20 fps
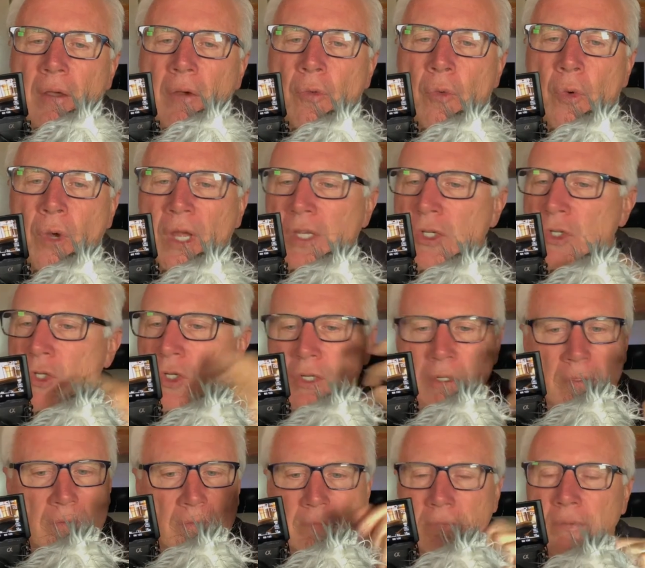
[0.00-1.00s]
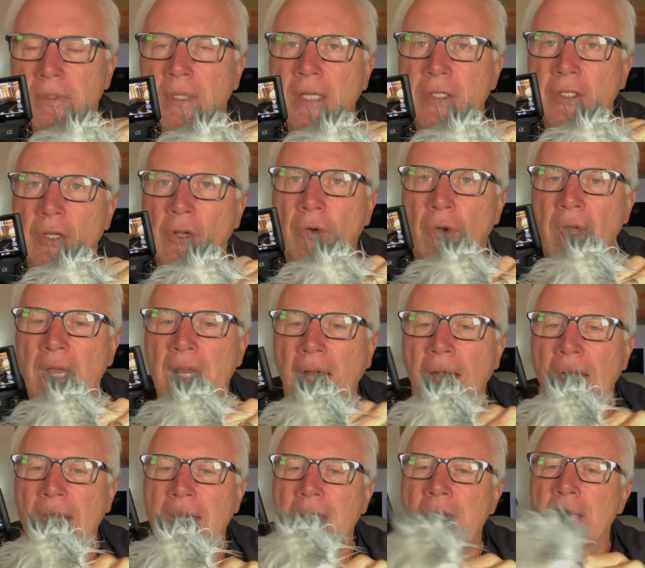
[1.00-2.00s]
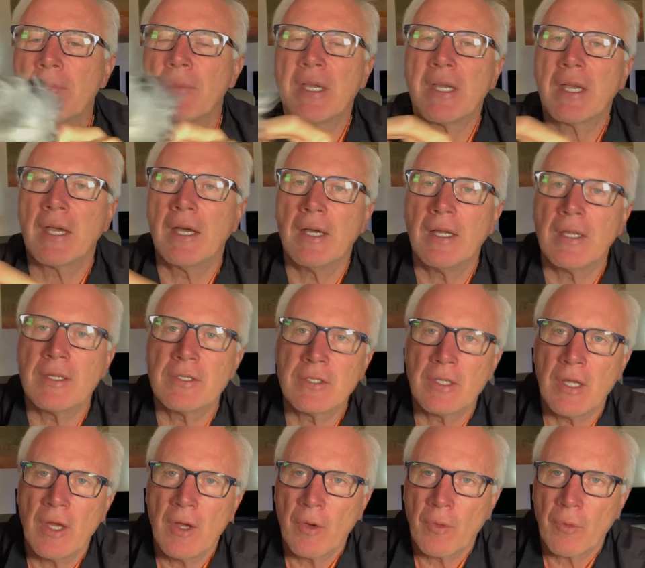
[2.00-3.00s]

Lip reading: which is a great idea because